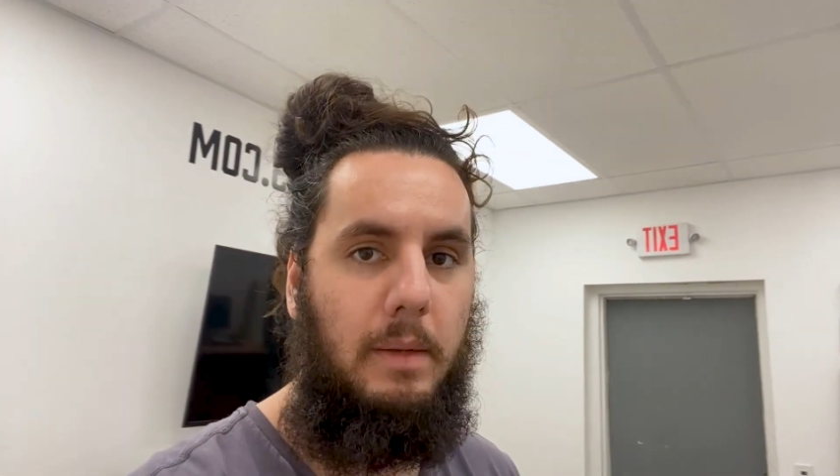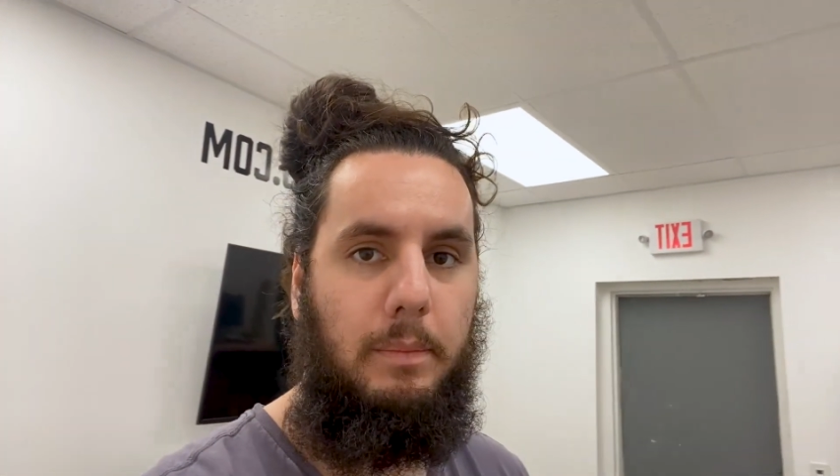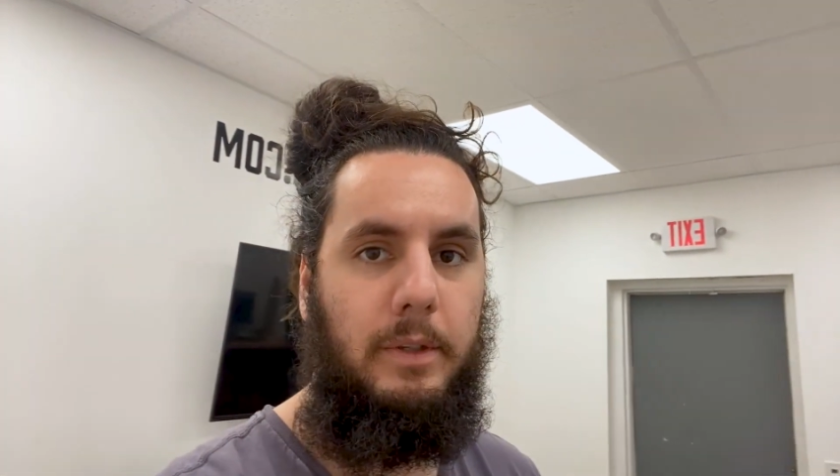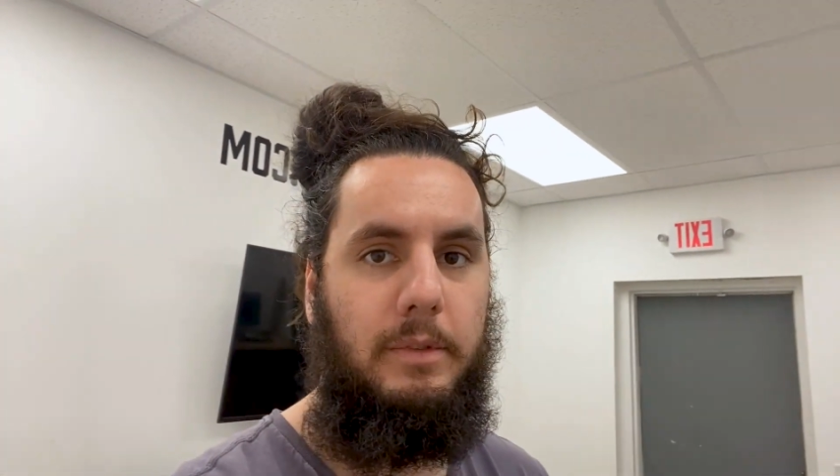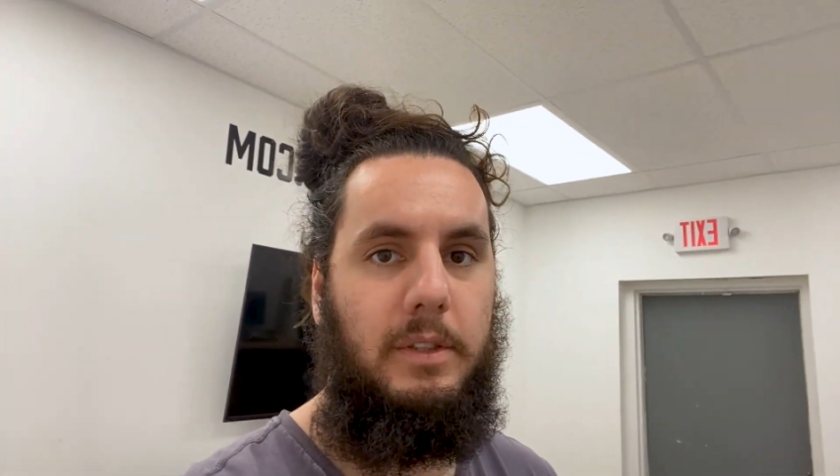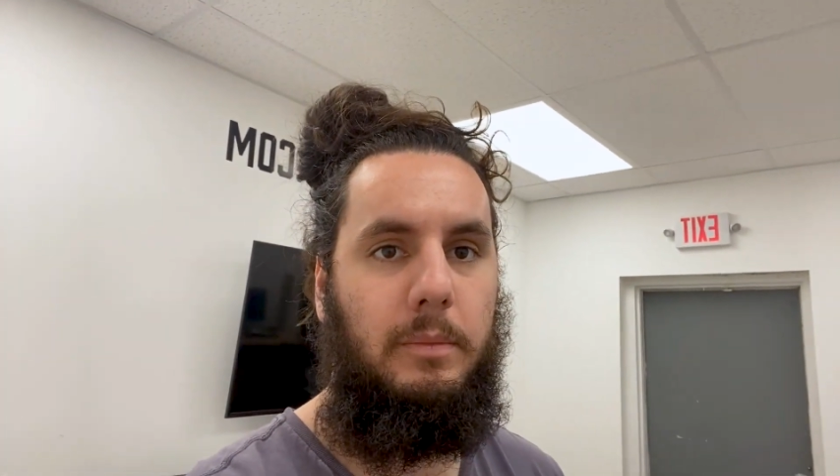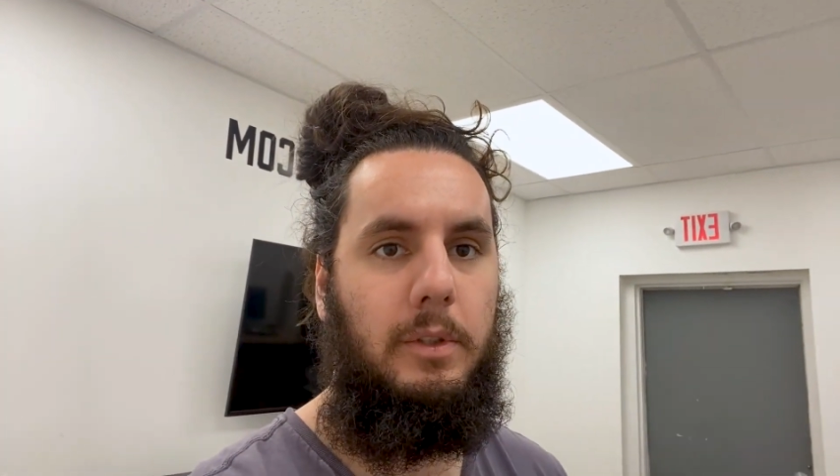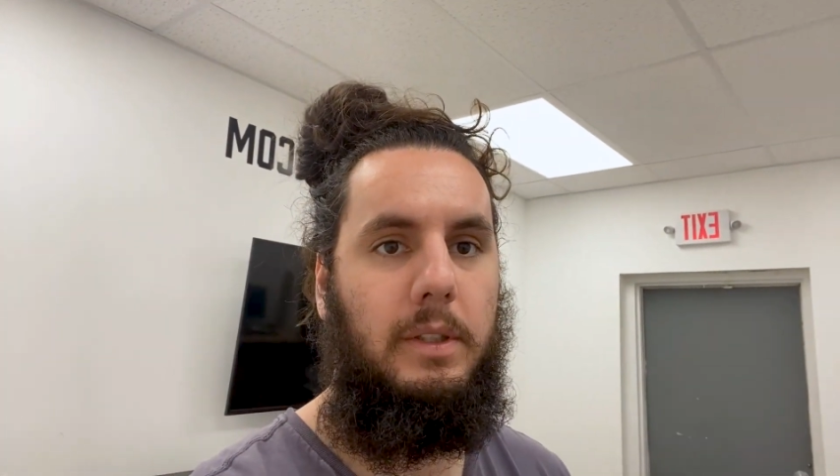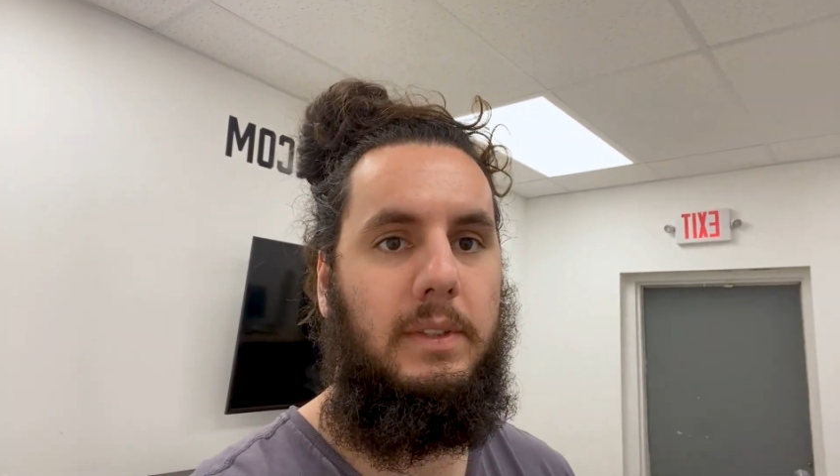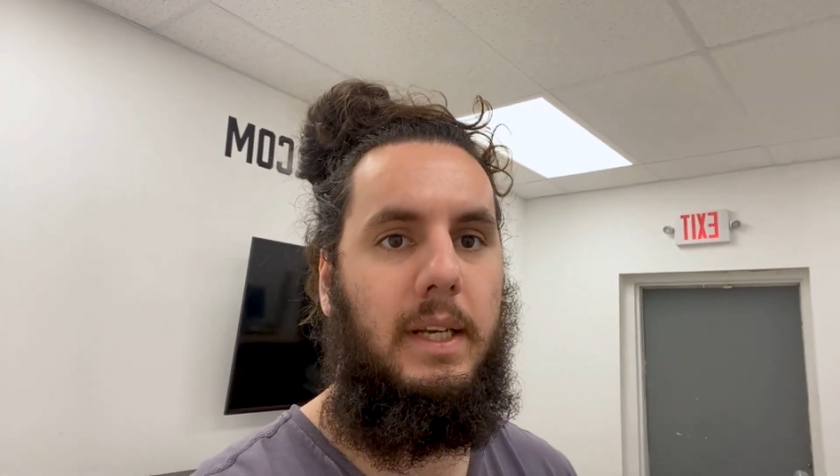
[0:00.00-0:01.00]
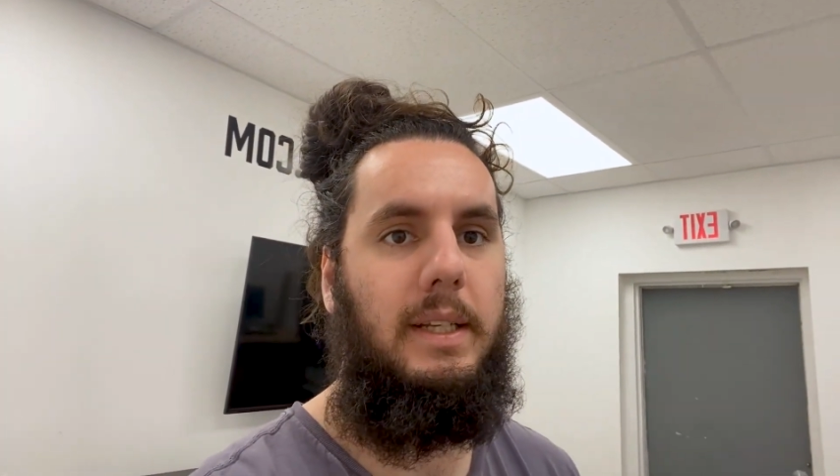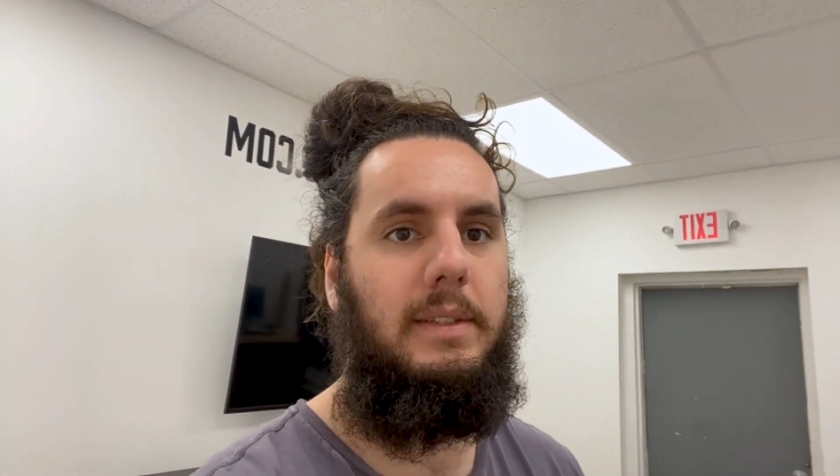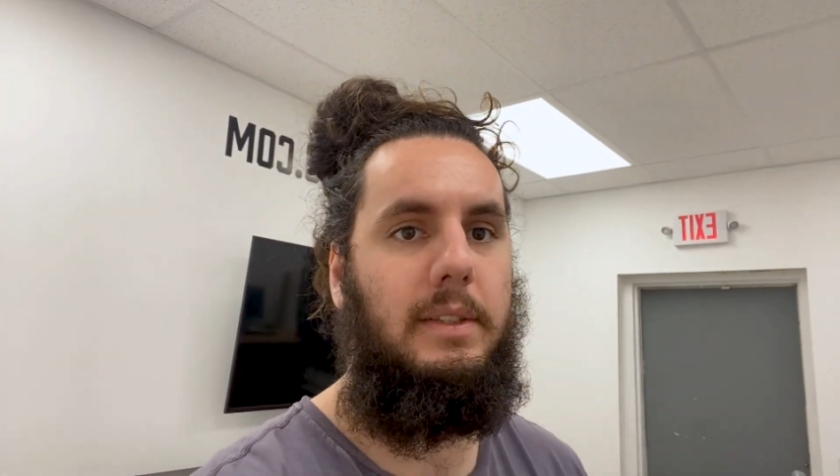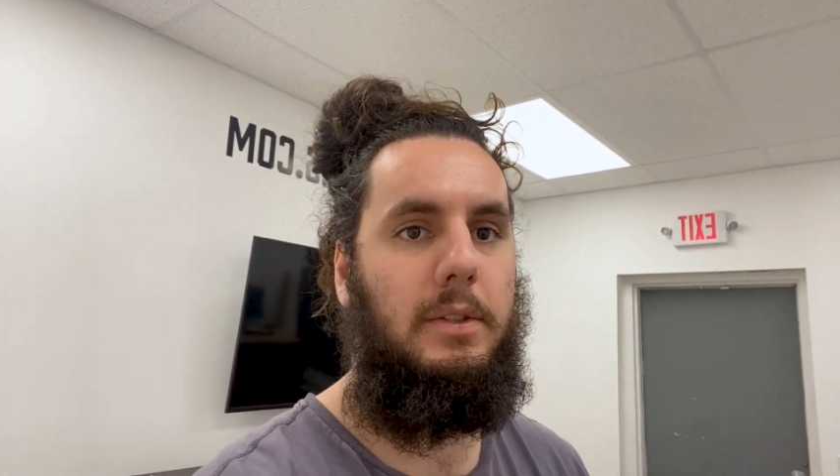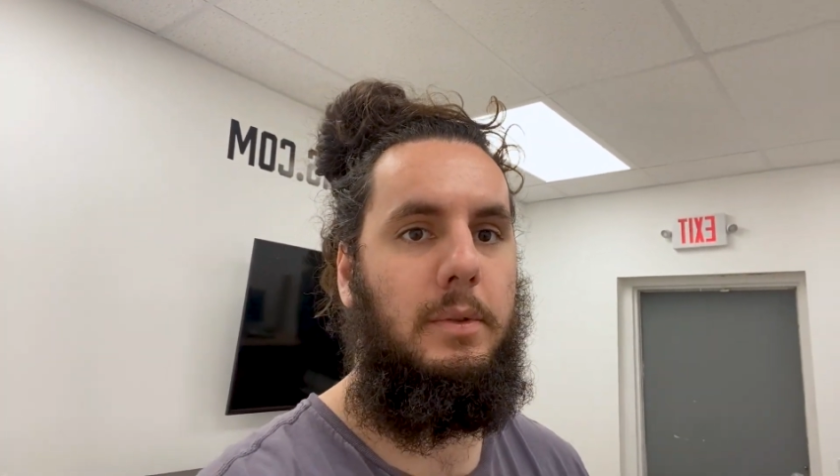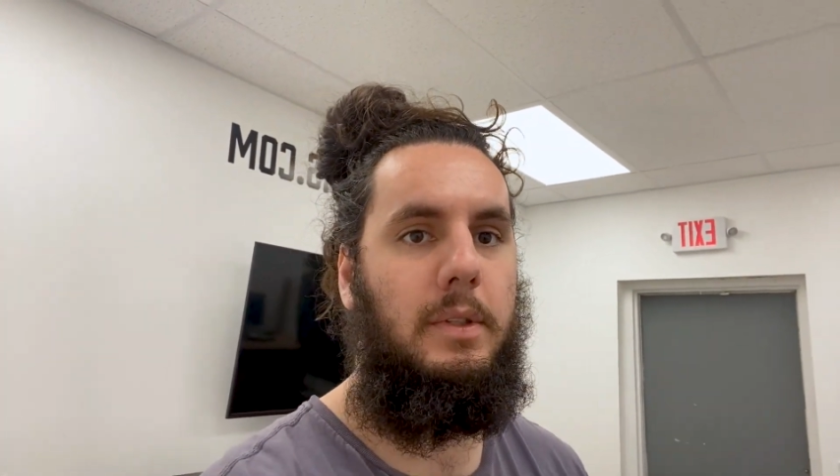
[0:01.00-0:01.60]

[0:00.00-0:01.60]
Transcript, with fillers: input some more designs into